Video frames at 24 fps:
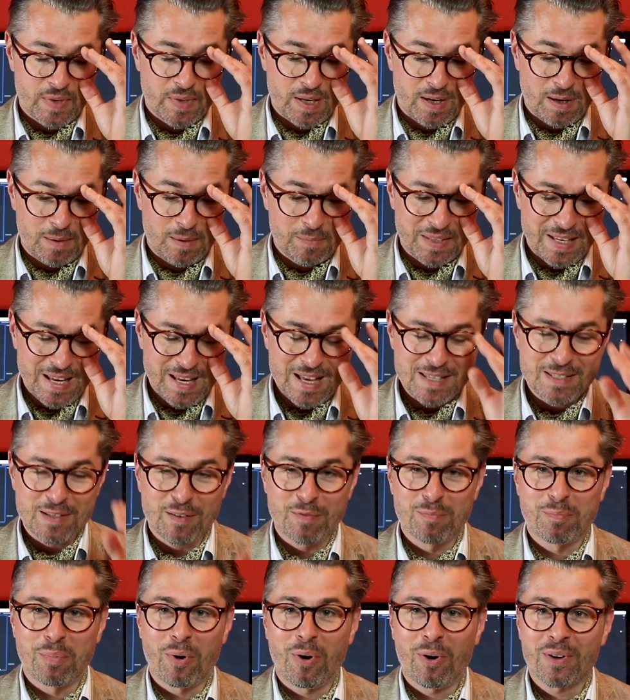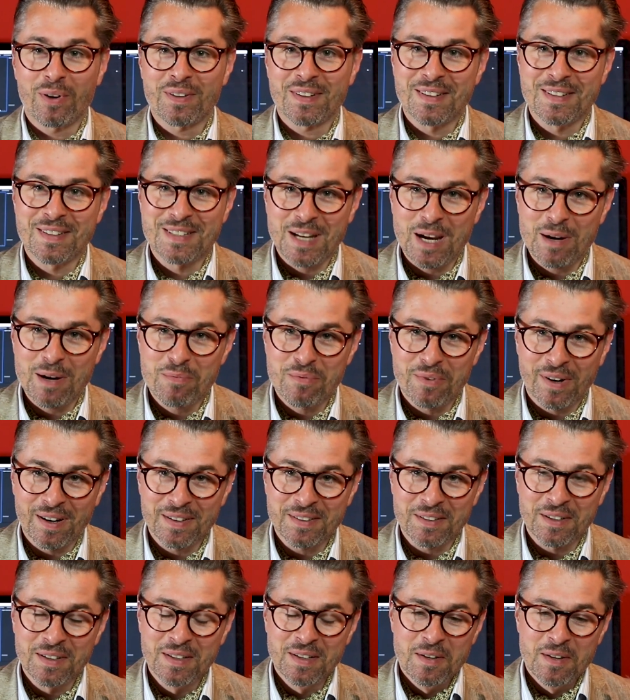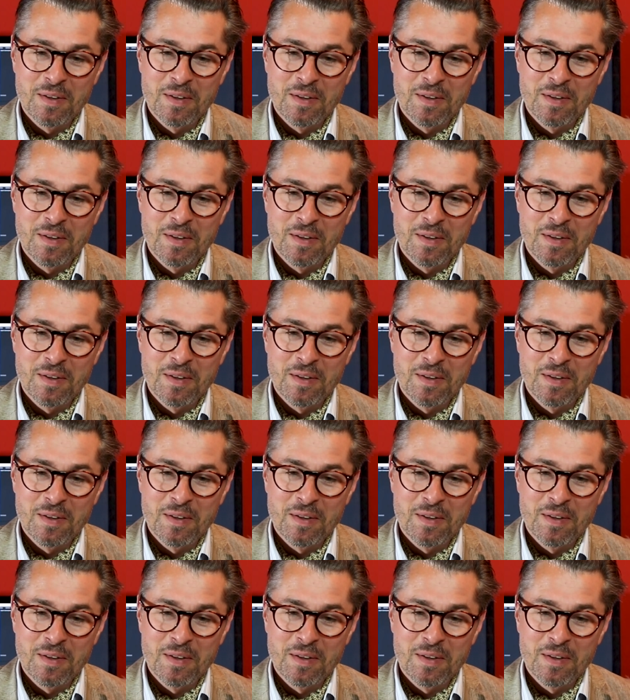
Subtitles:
Yes, I've bought a typewriter